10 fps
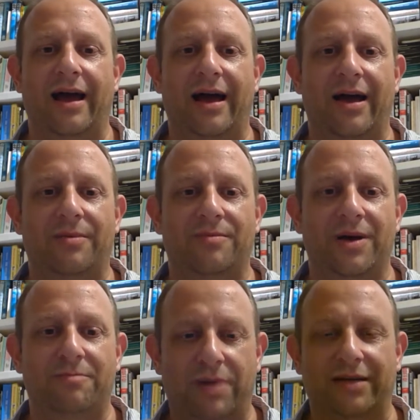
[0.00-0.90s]
But
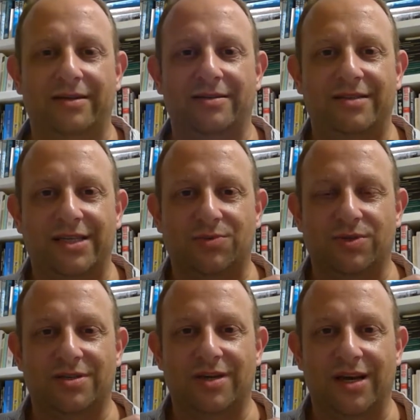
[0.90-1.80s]
this was
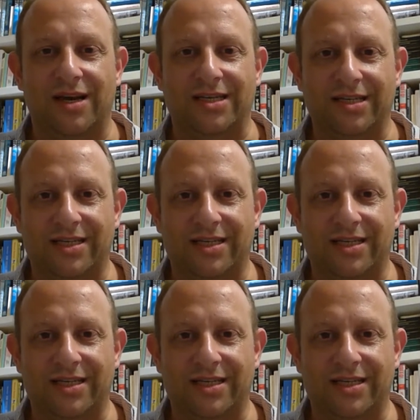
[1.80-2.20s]
successful for me.